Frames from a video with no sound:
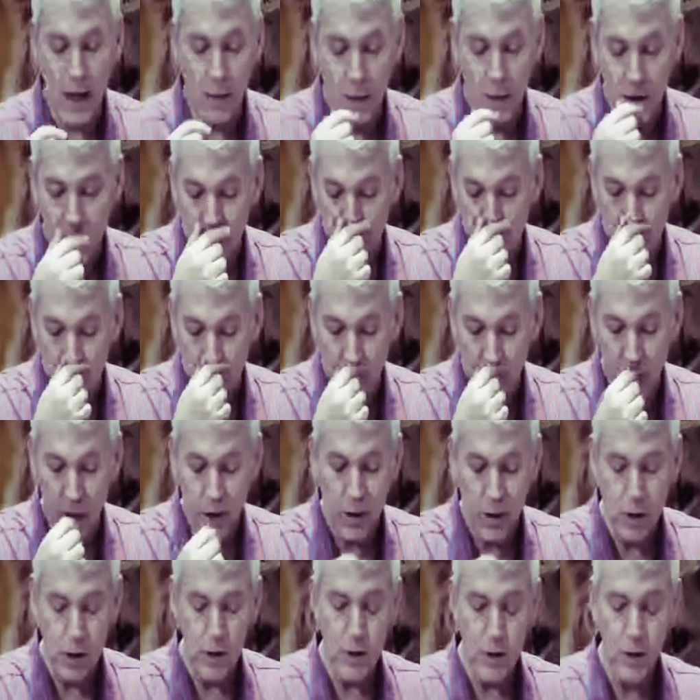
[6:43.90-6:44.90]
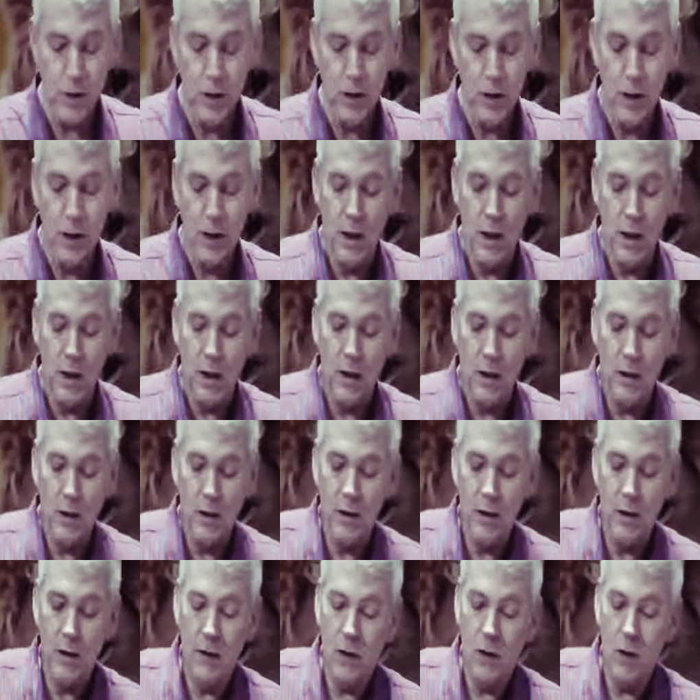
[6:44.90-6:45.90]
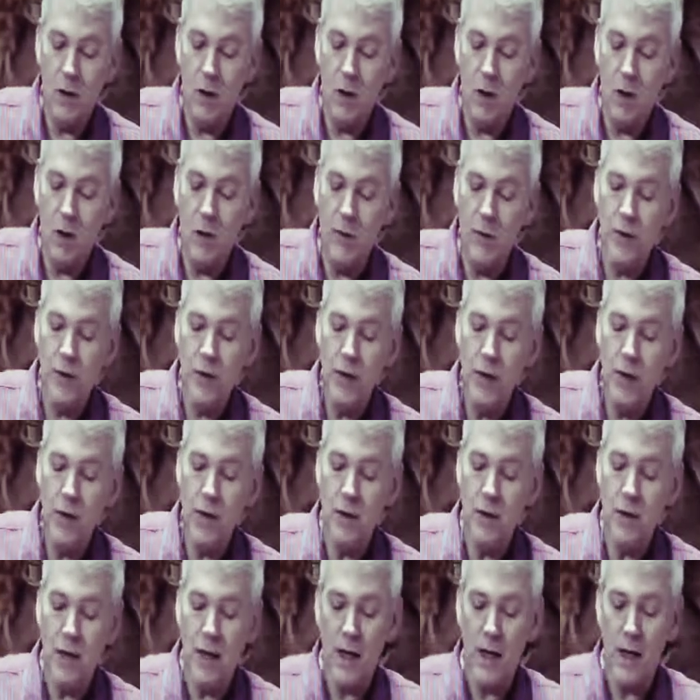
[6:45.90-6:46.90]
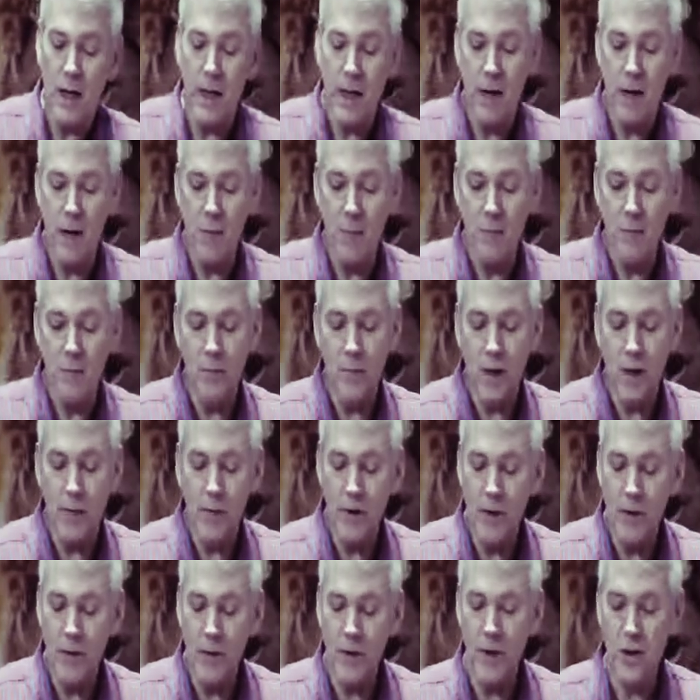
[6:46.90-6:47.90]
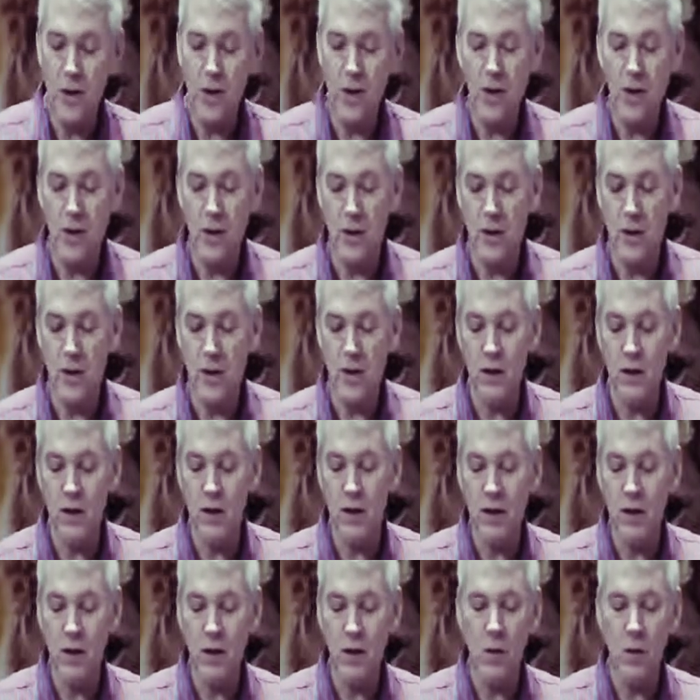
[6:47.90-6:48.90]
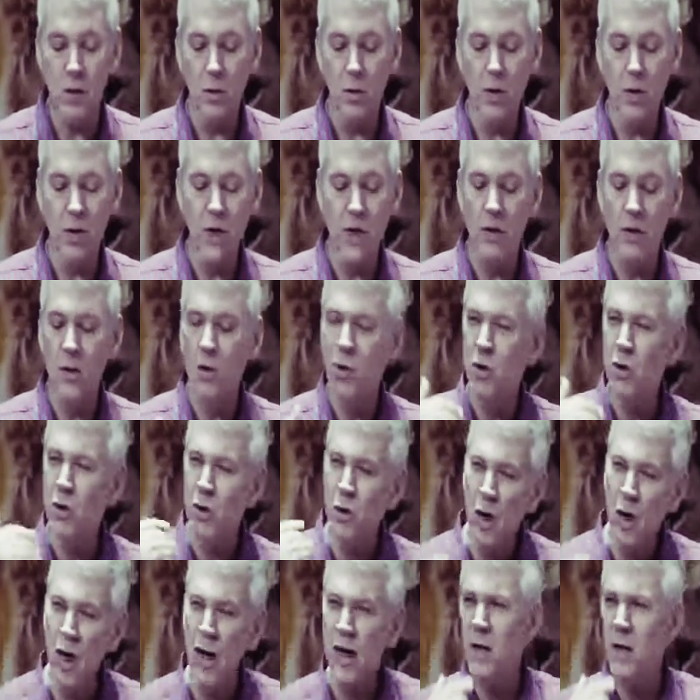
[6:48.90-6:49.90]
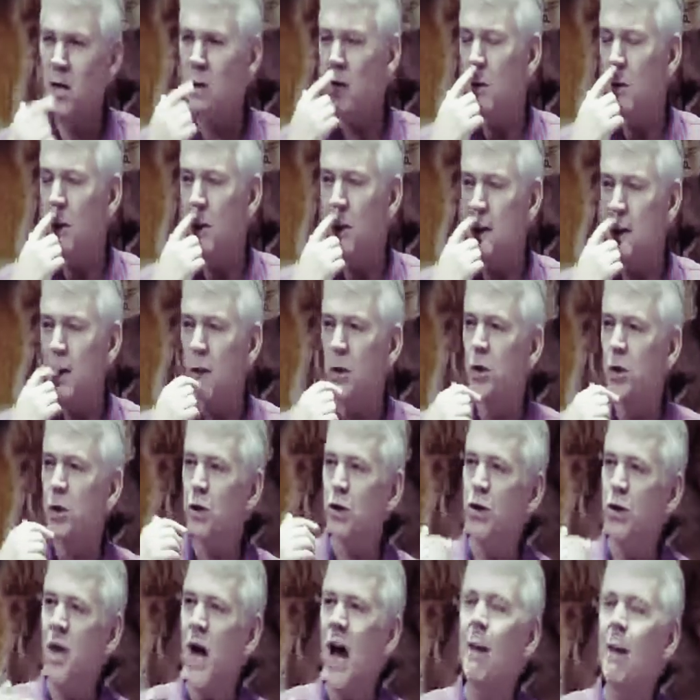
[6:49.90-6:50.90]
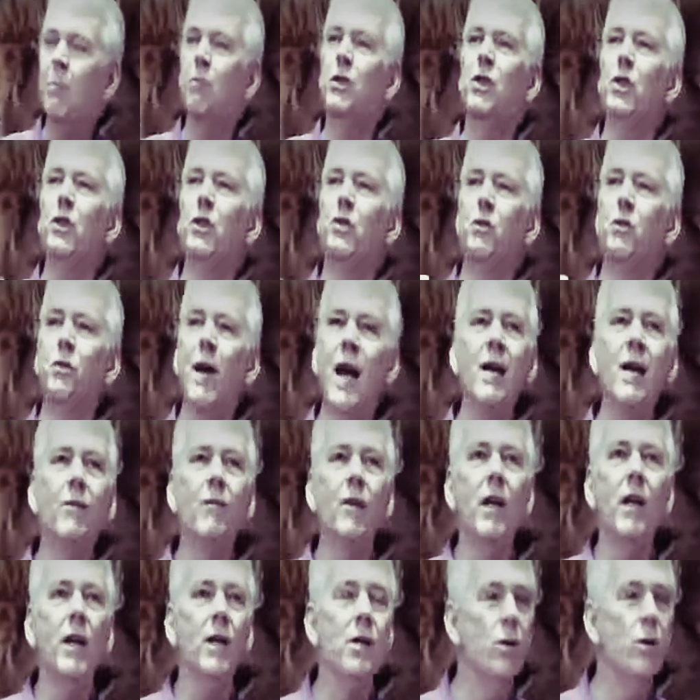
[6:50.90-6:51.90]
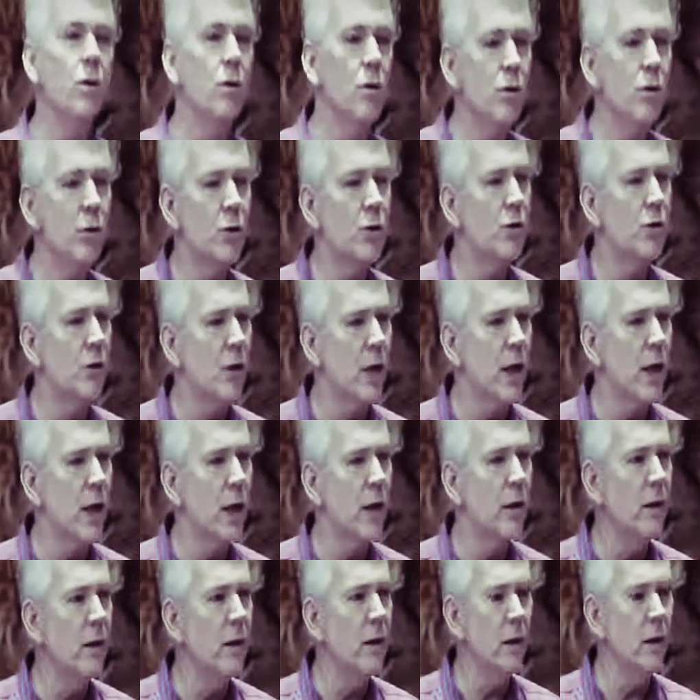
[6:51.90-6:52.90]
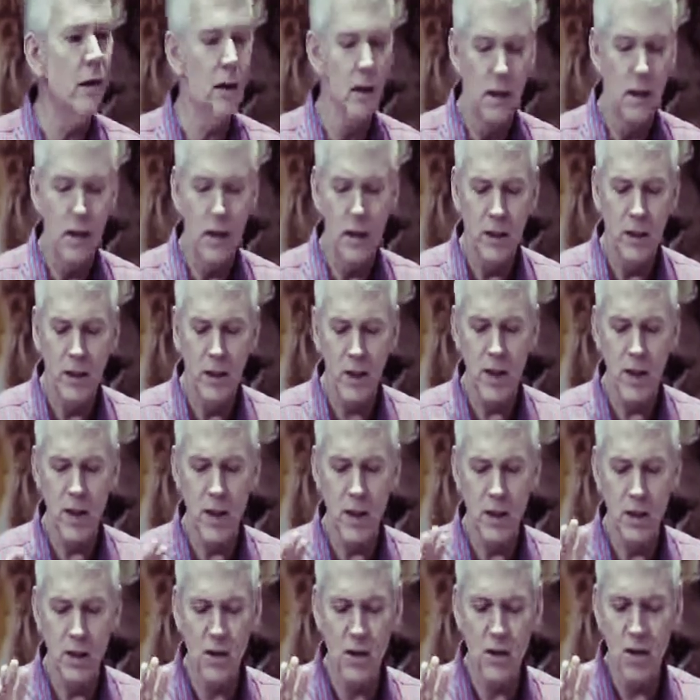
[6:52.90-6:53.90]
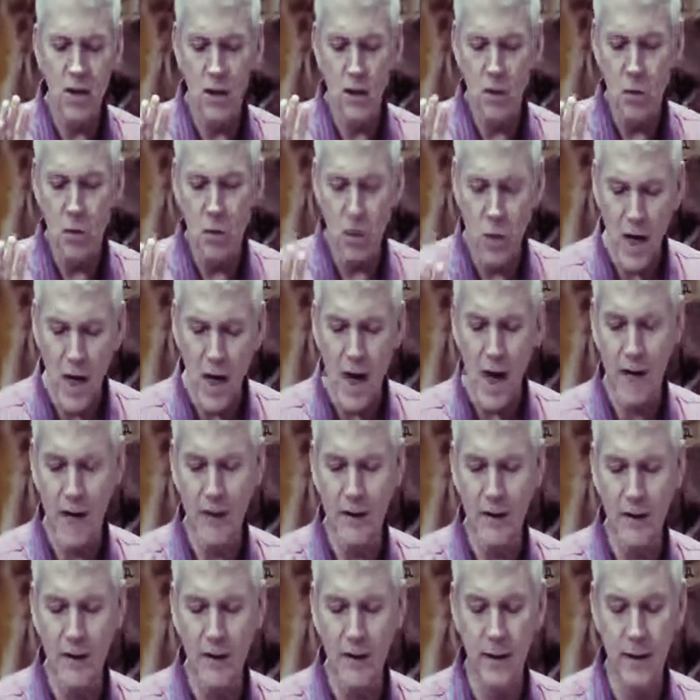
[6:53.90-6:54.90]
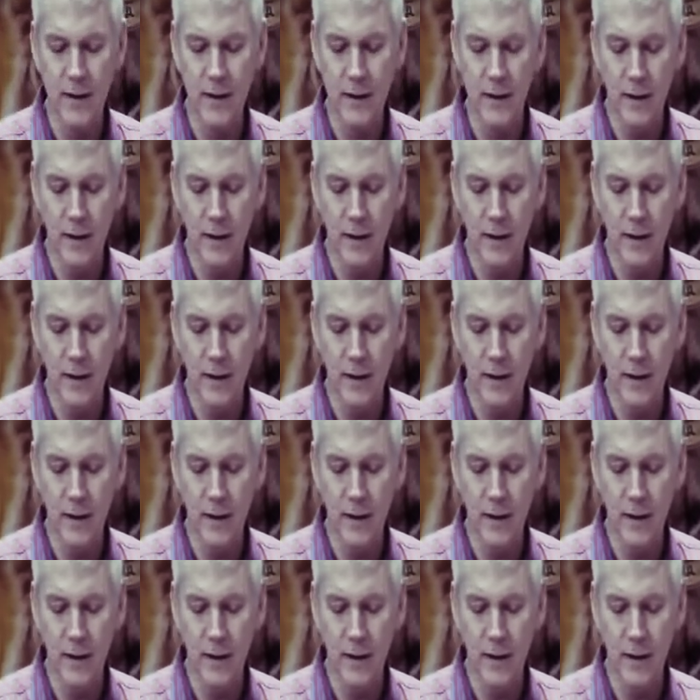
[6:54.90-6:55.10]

to be spiritually discerned. Over the years, I've often said this, just hold steady. Don't try and do anything. Stop striving in your own strength. Just rest.